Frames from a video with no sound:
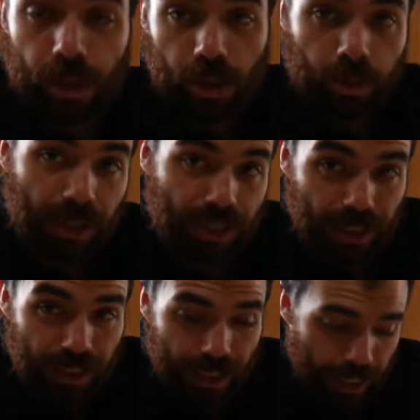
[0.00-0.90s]
So they're
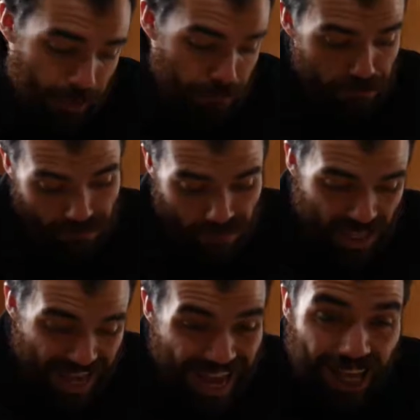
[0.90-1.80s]
basically like
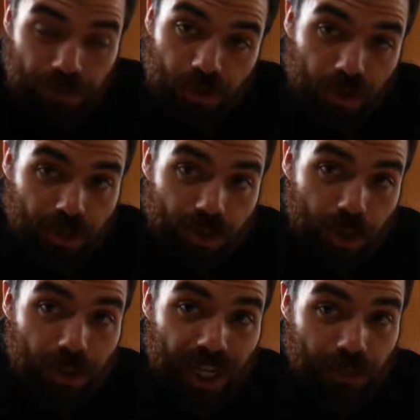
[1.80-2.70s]
half cooked,
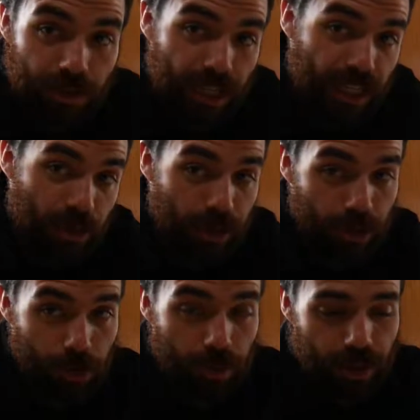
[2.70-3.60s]
so you can actually take them
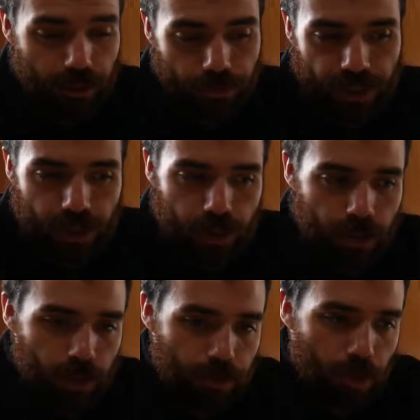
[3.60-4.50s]
and throw them in the
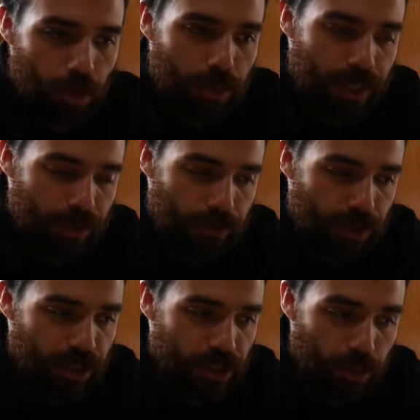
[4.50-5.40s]
freezer or throw them in the
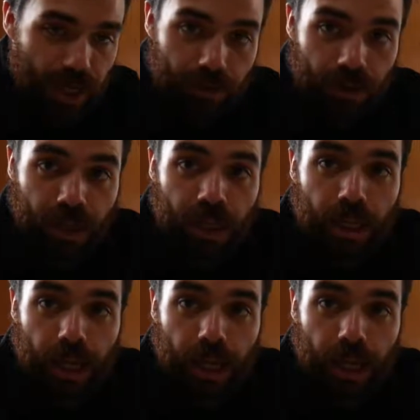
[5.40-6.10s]
fridge or whatever,